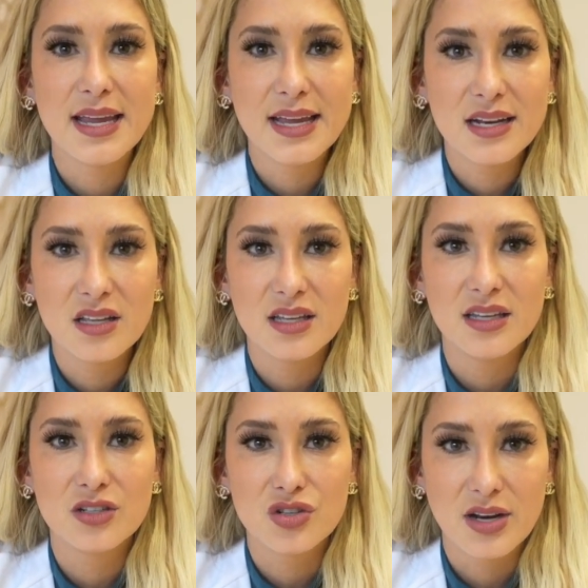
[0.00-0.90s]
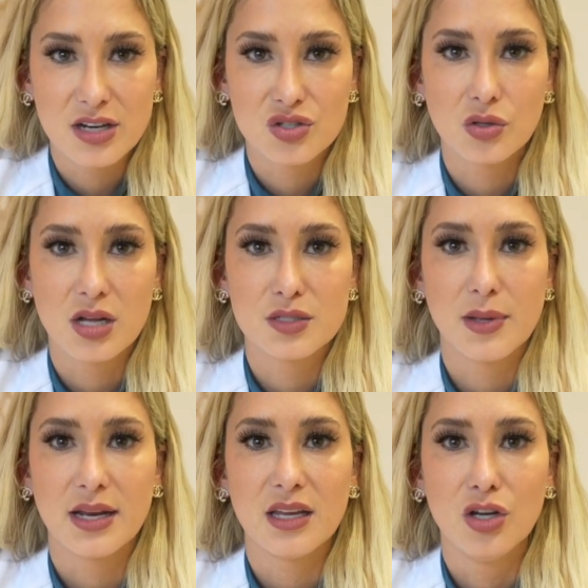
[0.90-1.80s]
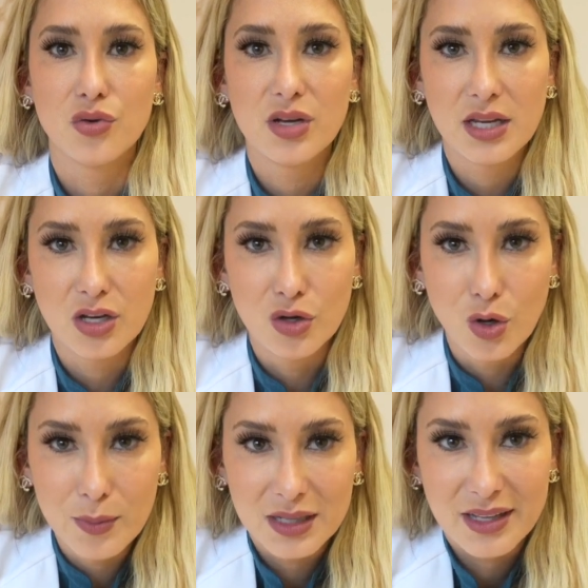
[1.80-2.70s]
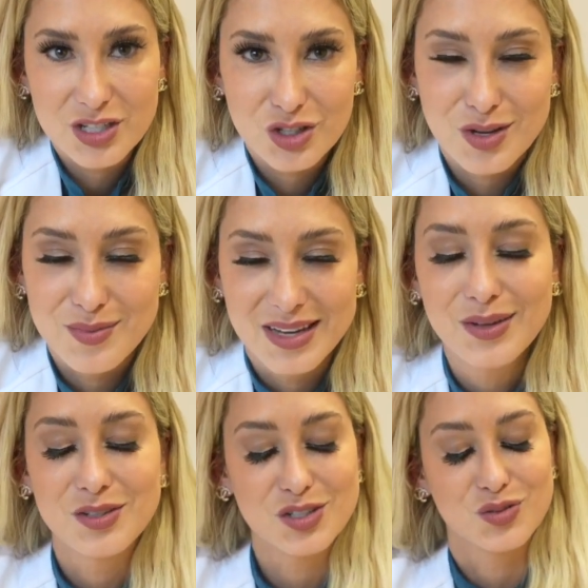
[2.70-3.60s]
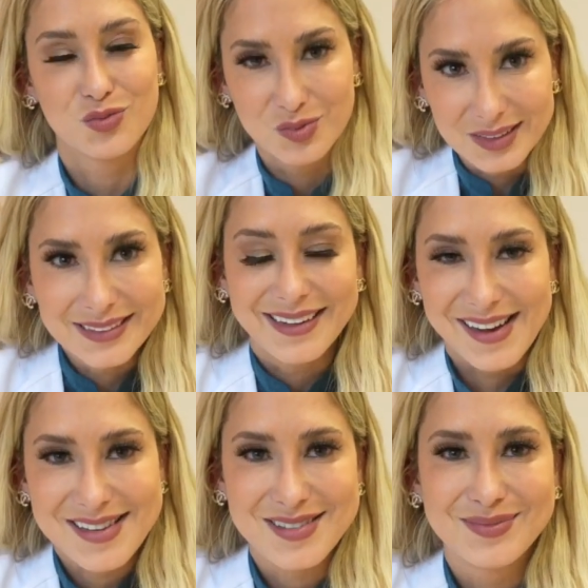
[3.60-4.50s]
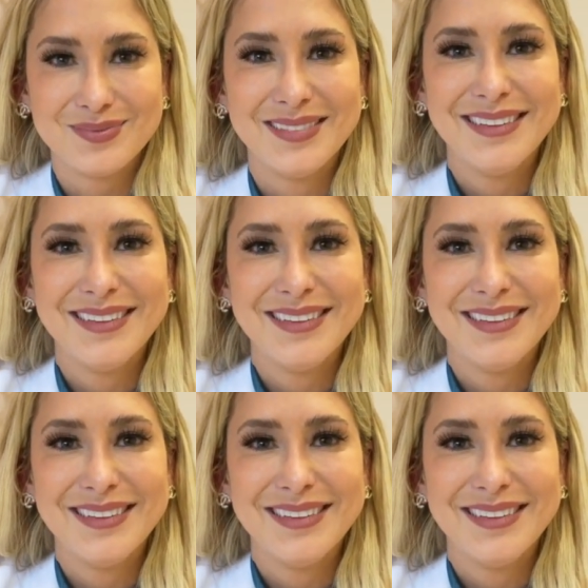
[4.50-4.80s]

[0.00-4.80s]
and the International Cosmetic Ingredient Nomenclature Committee, which is really awesome.